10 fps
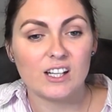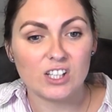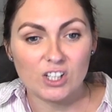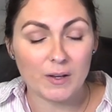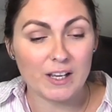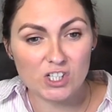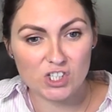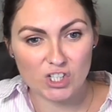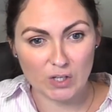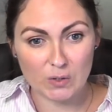It
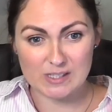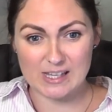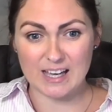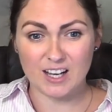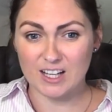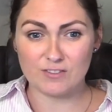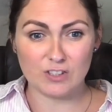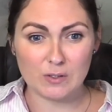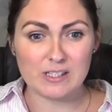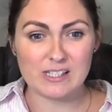shows that kind of
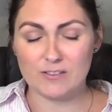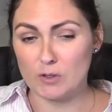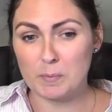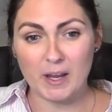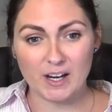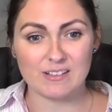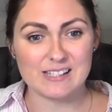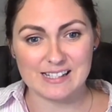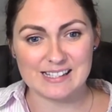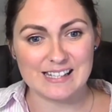unity of your
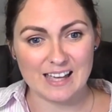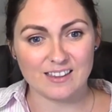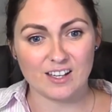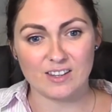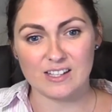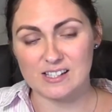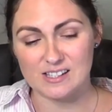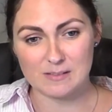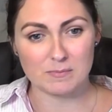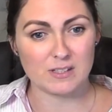parenting together. This
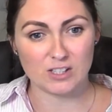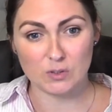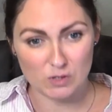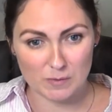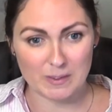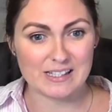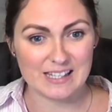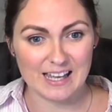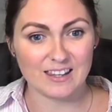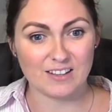is something that you're doing
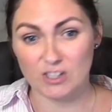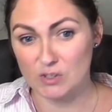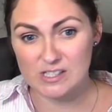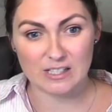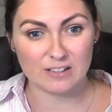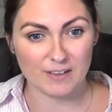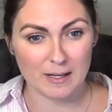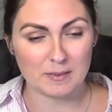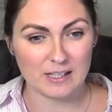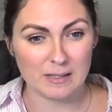together and you're still a
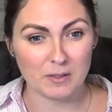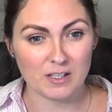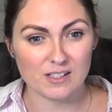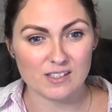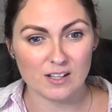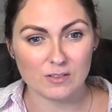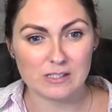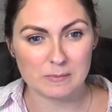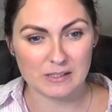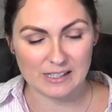family, because
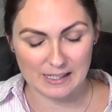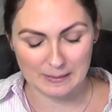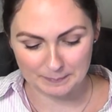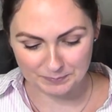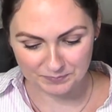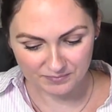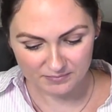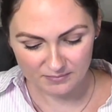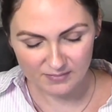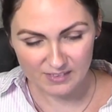ultimately
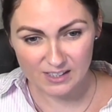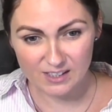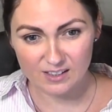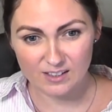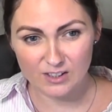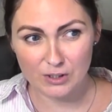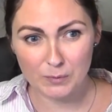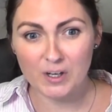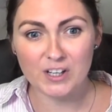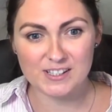
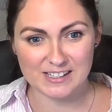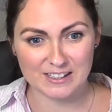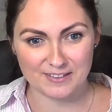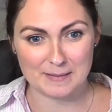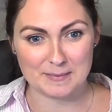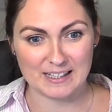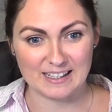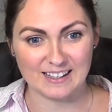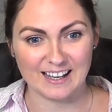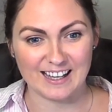you are still a
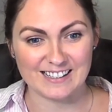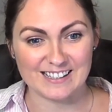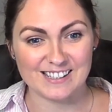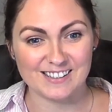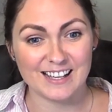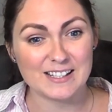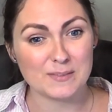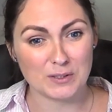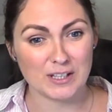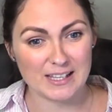family, and
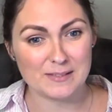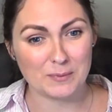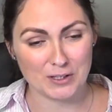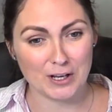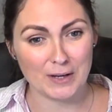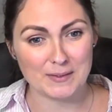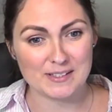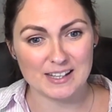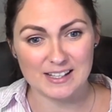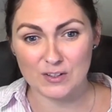that's what the kids want to know, is
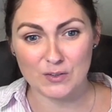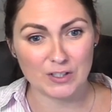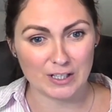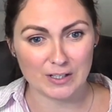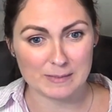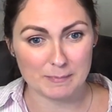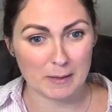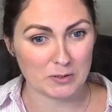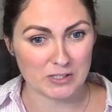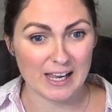that they're not going to lose
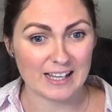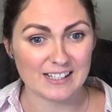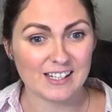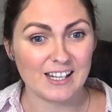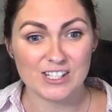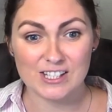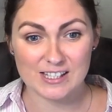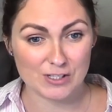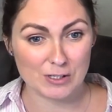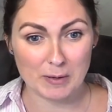mum or dad to
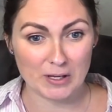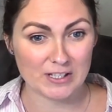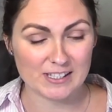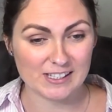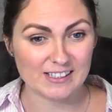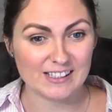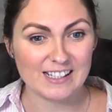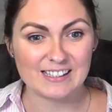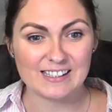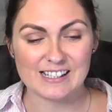this new person,
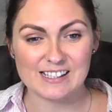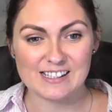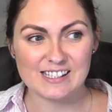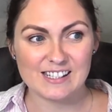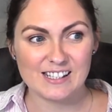that